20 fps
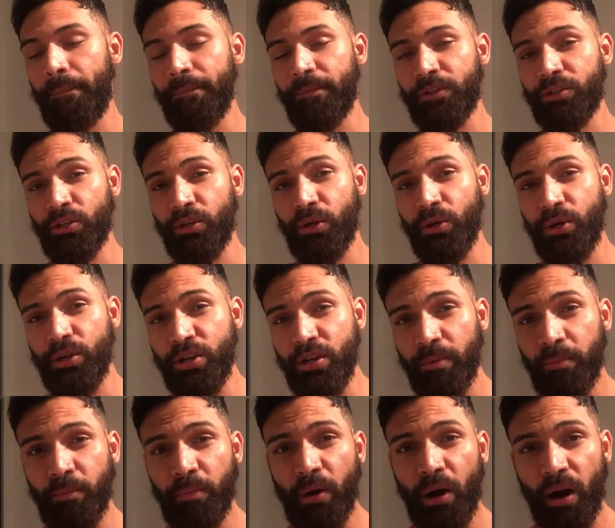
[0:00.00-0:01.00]
So your
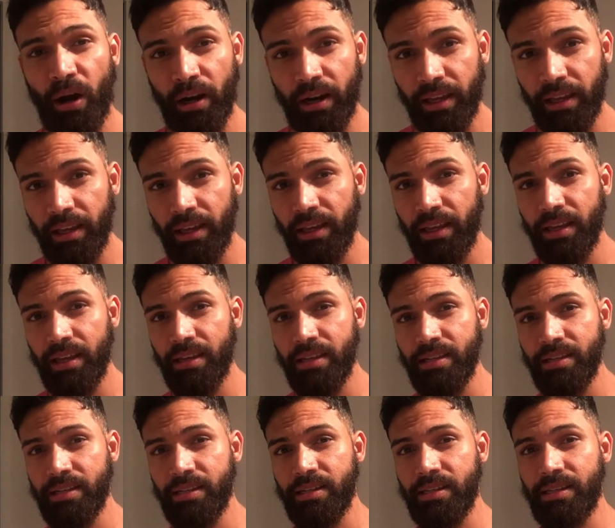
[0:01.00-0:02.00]
body
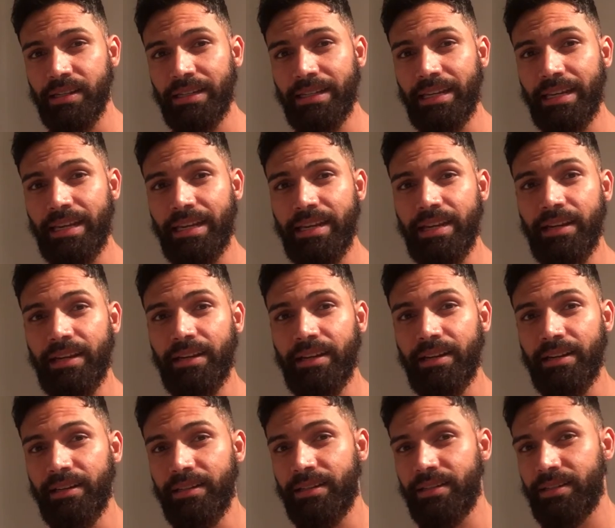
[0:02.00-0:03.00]

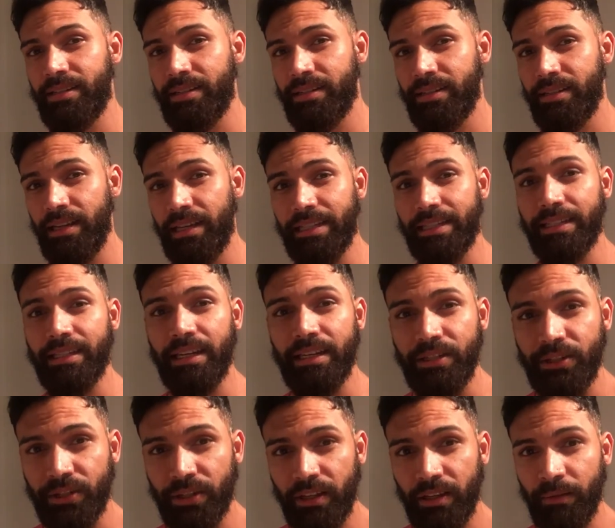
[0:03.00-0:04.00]
needs
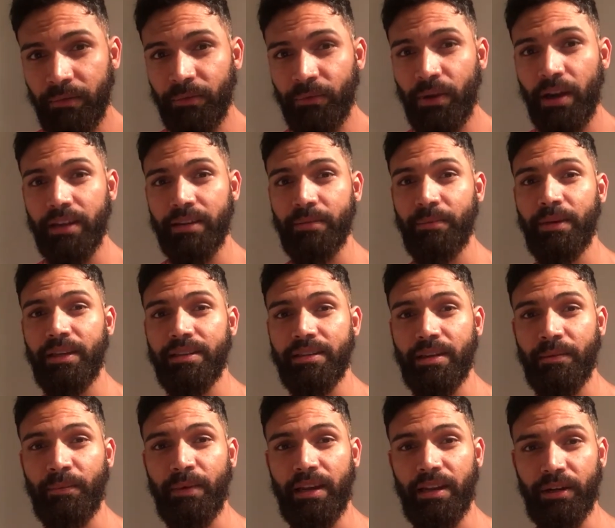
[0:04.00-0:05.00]
essential vitamins
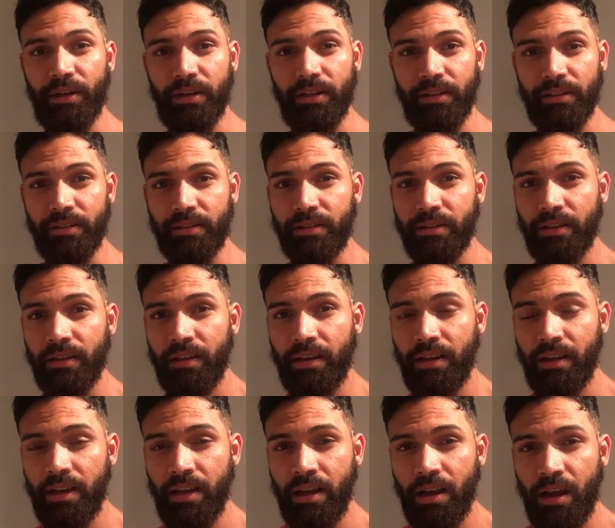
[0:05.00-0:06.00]
and minerals
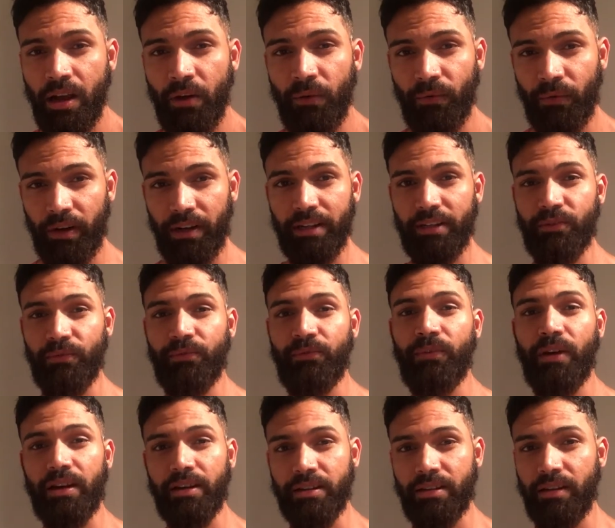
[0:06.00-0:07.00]
for it to
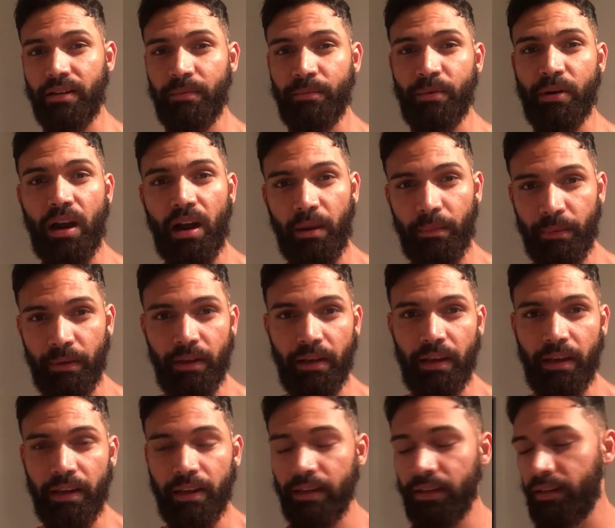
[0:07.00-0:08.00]
function
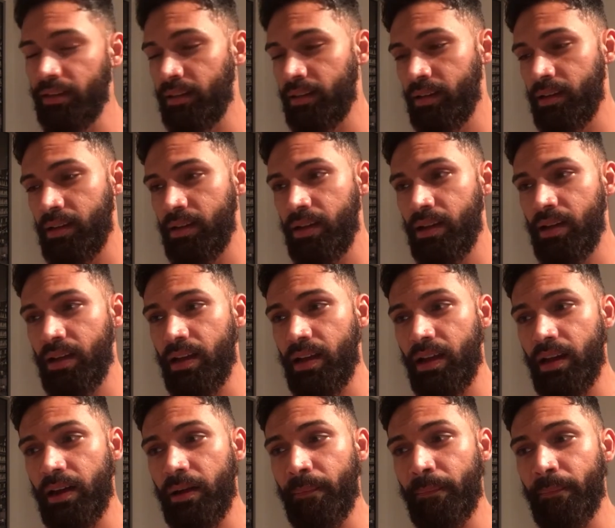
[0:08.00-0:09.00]
properly.
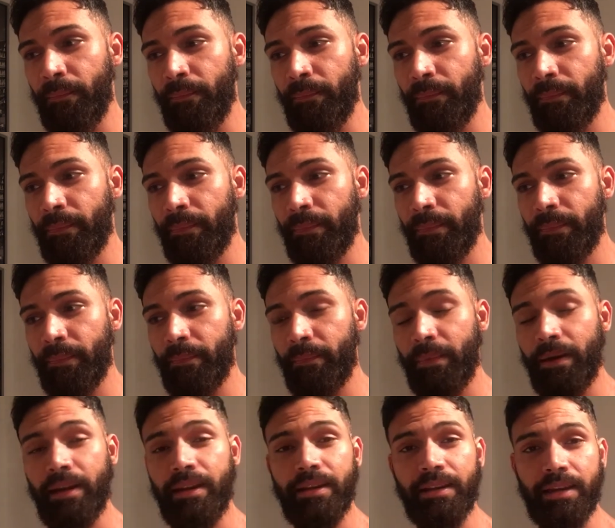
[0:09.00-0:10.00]

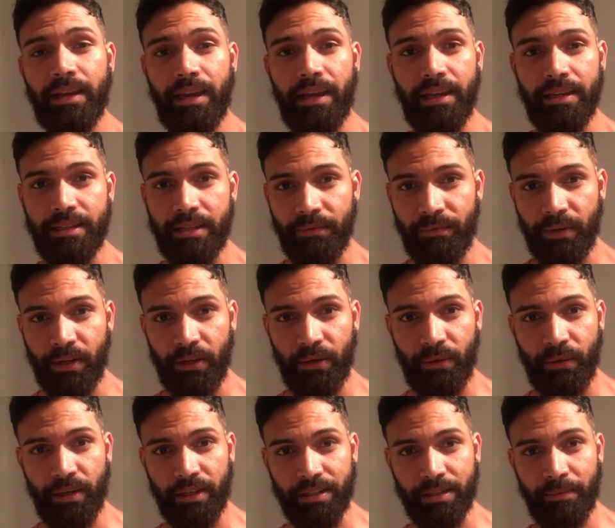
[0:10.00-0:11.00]
But in case if you're
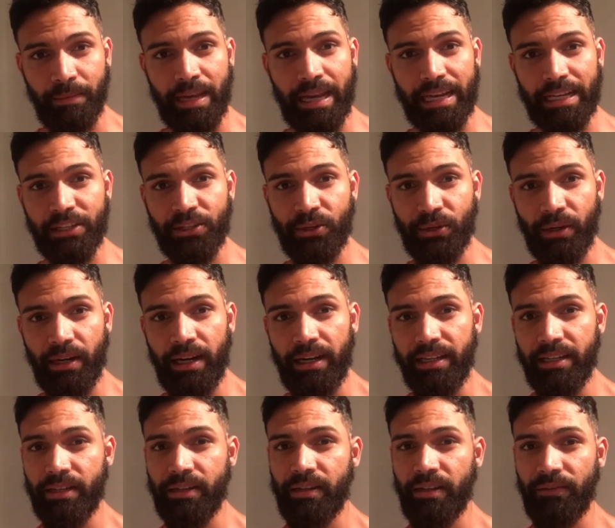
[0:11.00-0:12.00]
doing some extra
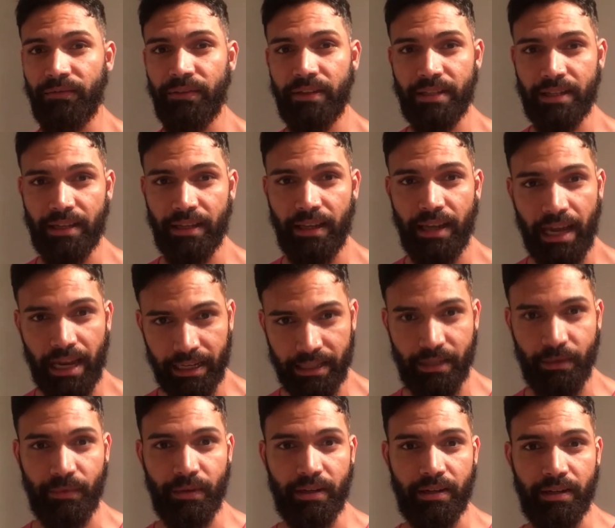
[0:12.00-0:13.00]
additional physical
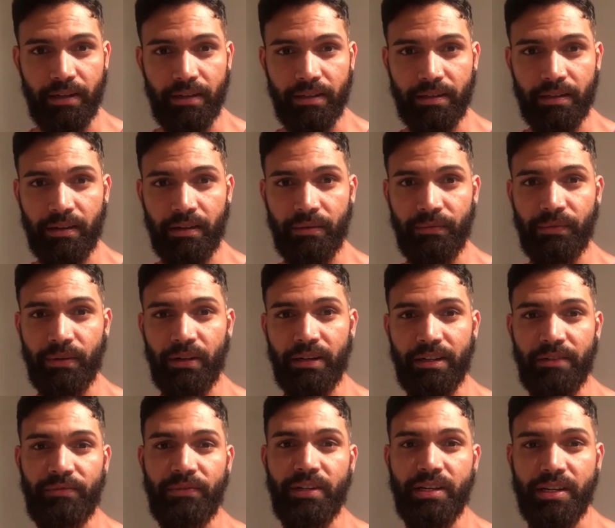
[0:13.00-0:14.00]
activities, or if you're
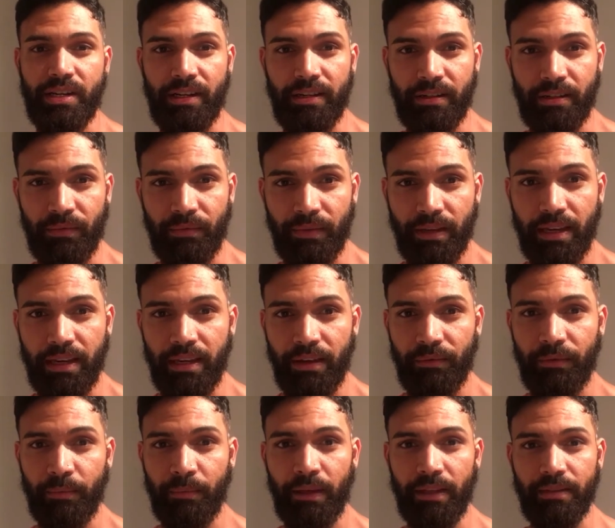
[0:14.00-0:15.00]
deficient of any of
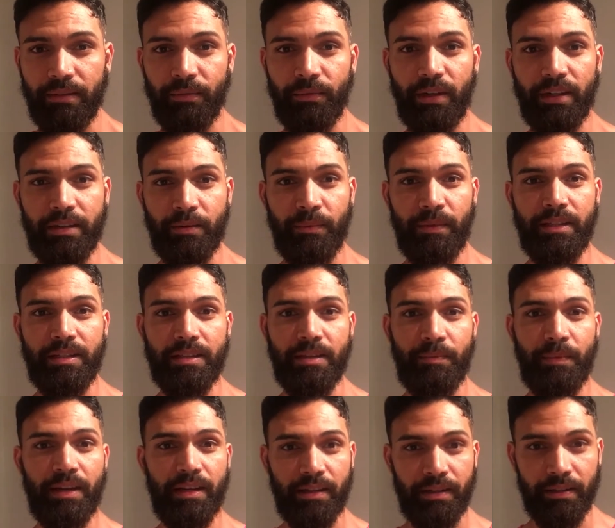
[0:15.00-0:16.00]
the vitamins and
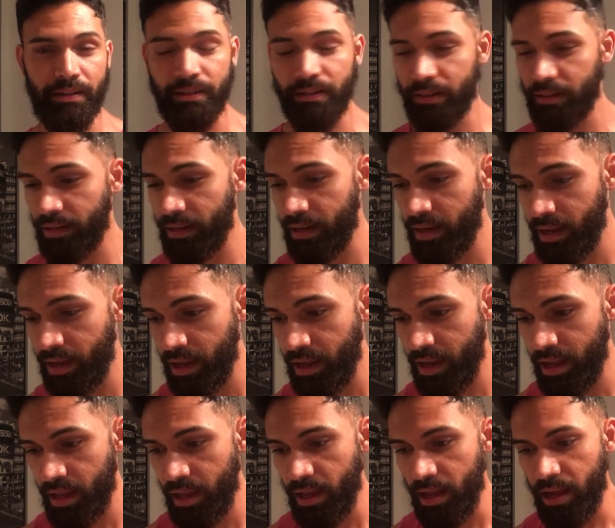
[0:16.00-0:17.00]
minerals,
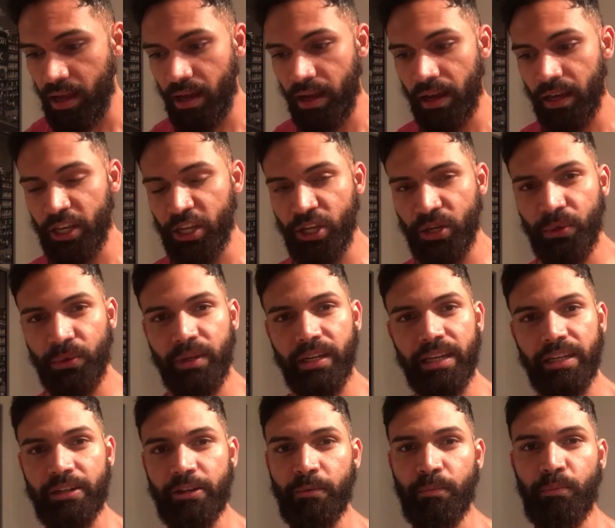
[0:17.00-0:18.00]
you
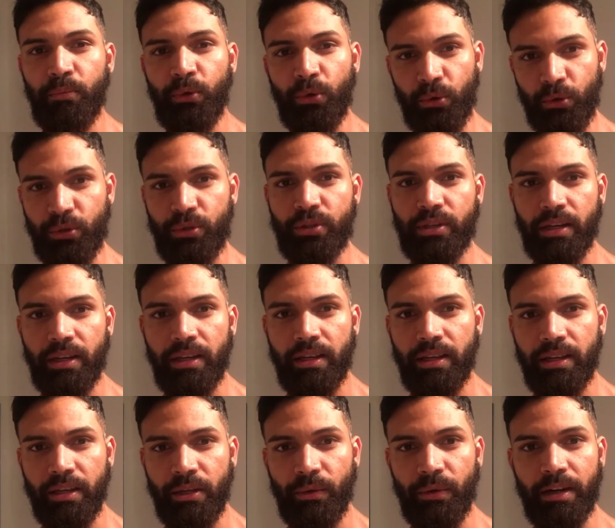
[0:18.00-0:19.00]
need to boost
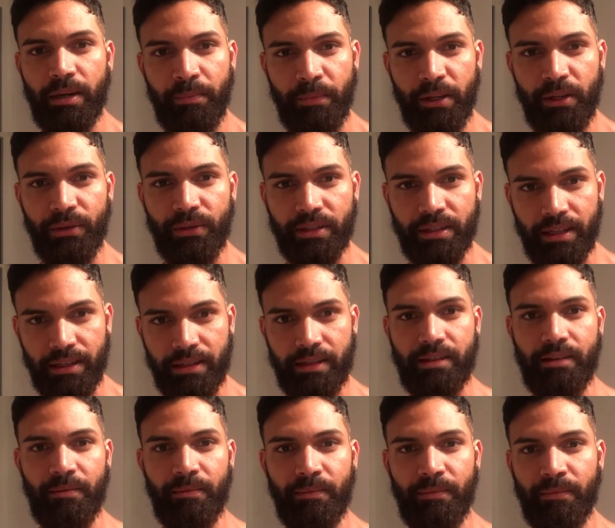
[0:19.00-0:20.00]
your immune
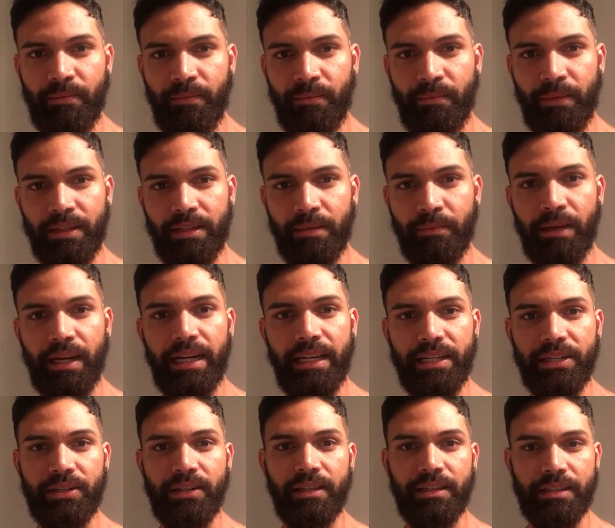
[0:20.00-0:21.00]
system with some
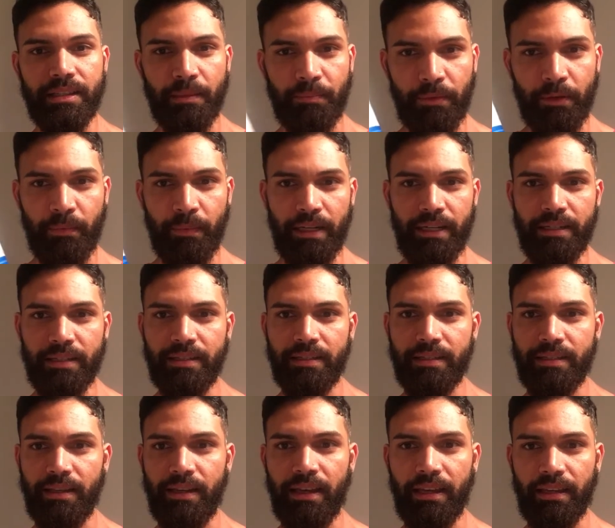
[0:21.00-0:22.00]
additional
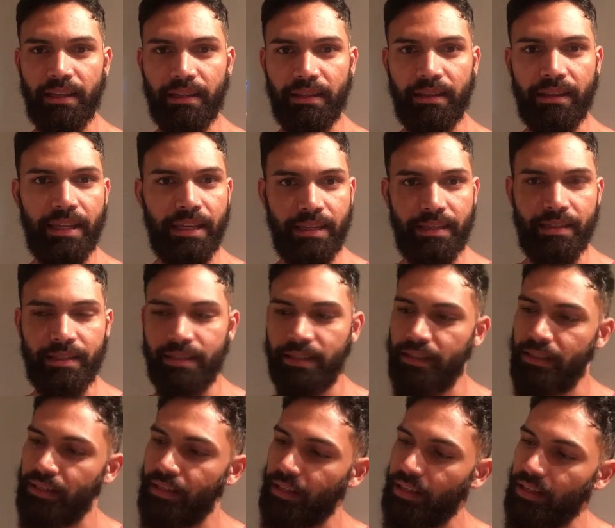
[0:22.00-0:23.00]
supplements like these.